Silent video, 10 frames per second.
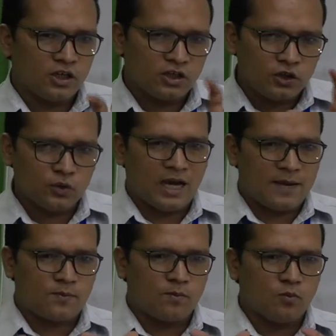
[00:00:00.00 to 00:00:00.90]
you
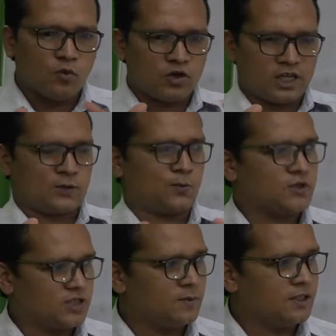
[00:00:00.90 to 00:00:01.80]
have more
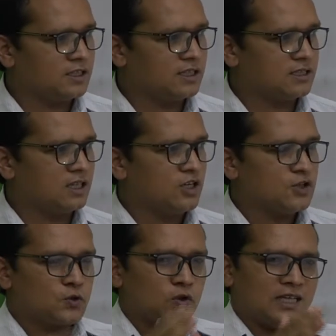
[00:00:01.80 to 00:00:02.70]
responsibilities,
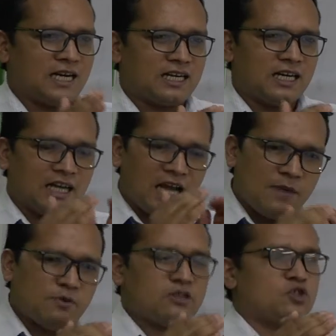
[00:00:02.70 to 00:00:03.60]
so that
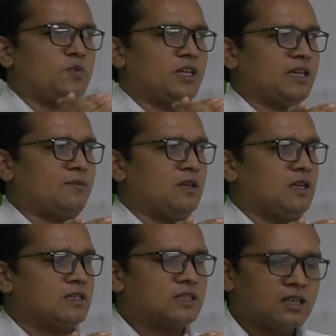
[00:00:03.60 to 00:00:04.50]
life also became
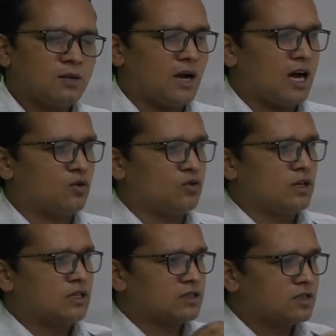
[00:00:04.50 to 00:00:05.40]
somehow
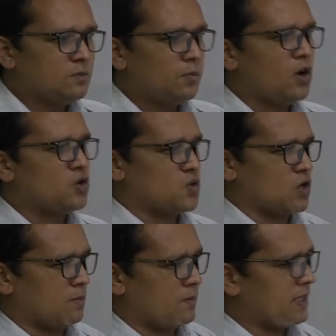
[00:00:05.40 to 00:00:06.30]
simple to
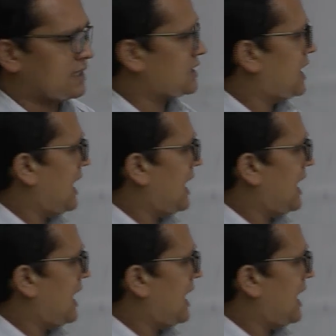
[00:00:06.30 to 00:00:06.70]
complex.